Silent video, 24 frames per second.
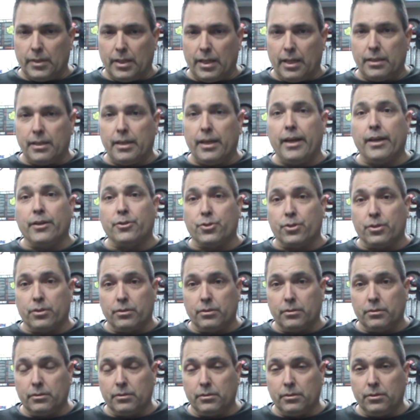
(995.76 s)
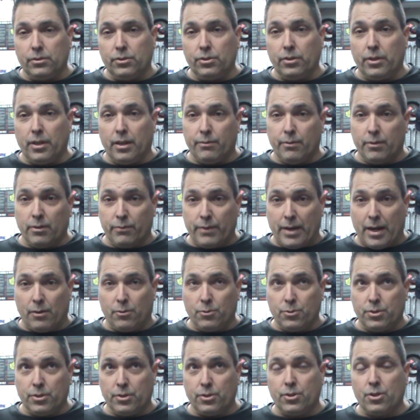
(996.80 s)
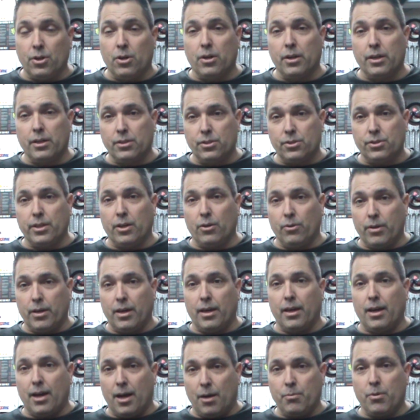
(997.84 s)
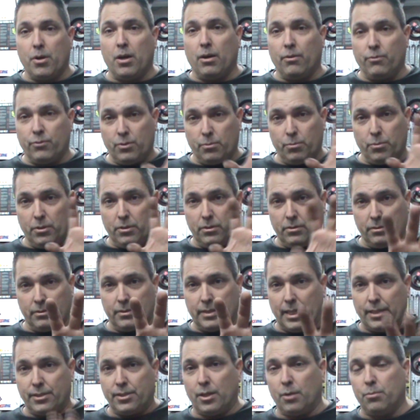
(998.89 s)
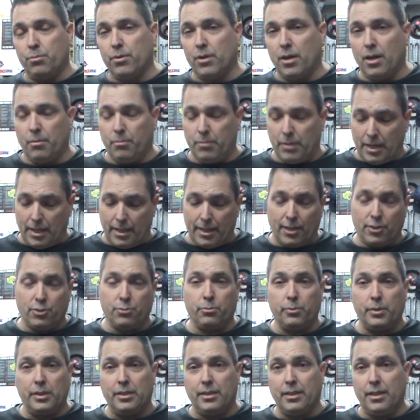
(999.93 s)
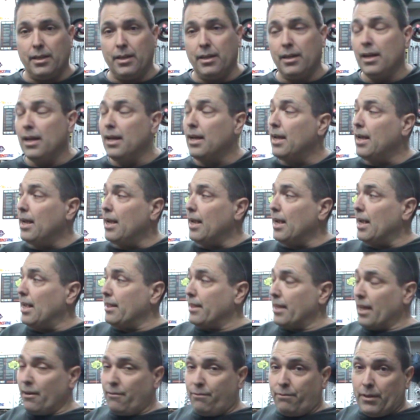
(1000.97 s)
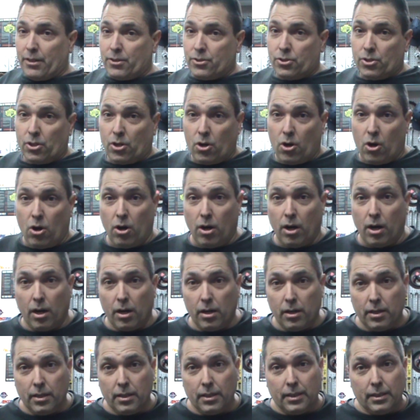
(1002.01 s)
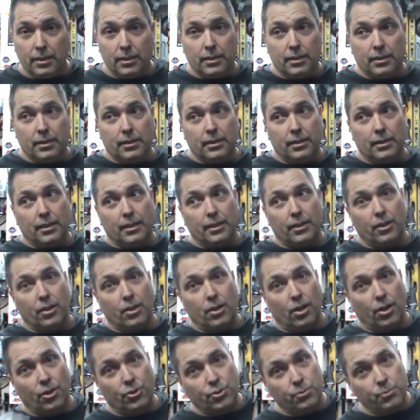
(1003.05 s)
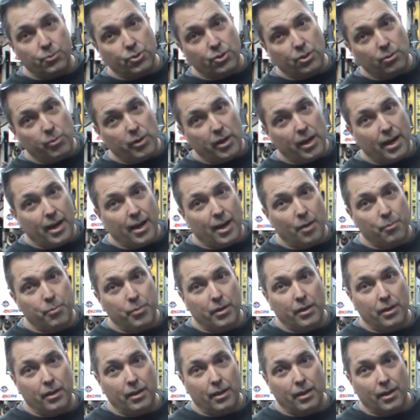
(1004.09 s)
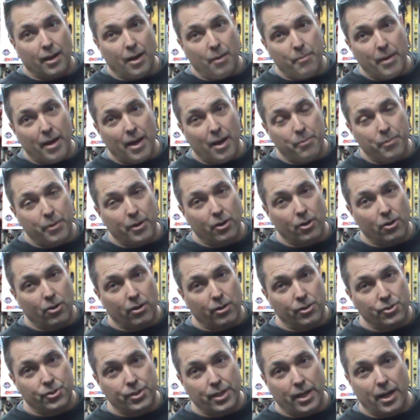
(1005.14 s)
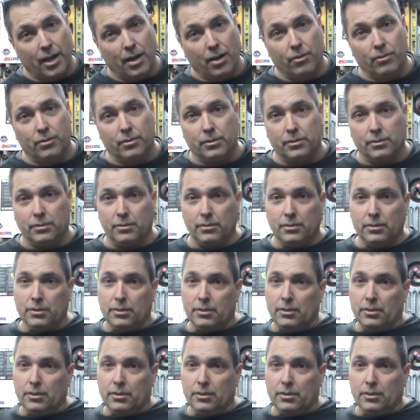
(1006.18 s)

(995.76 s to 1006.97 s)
answer until you have enough arrows in the target to say, okay, I'm comfortable. That's our problem, and that's what we did, and that fixed the car. The customer's going to be happy, and I'm happy the car's out, and